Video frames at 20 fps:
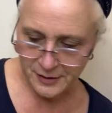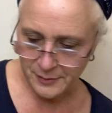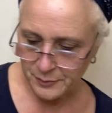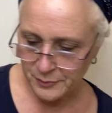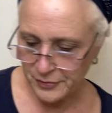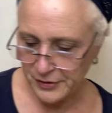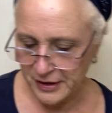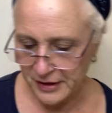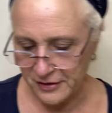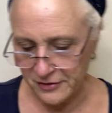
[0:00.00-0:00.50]

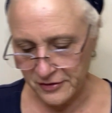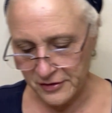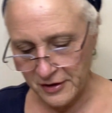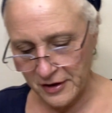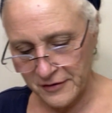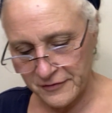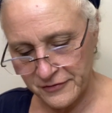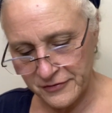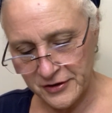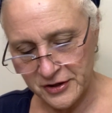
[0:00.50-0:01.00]
brain is
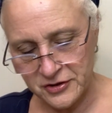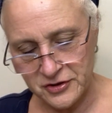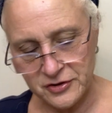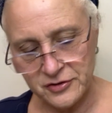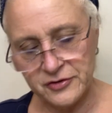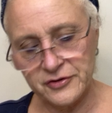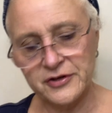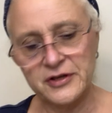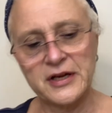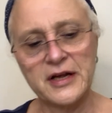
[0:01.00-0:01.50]
non-functional
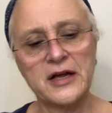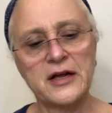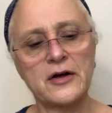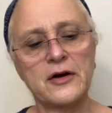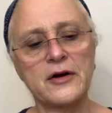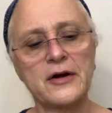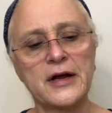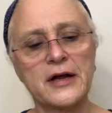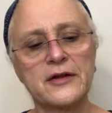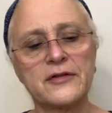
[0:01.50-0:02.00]
today. All
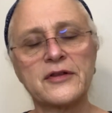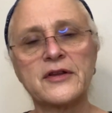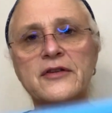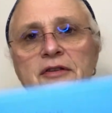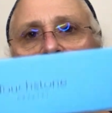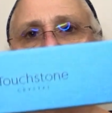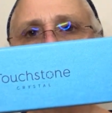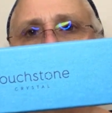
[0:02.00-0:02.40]
right, this is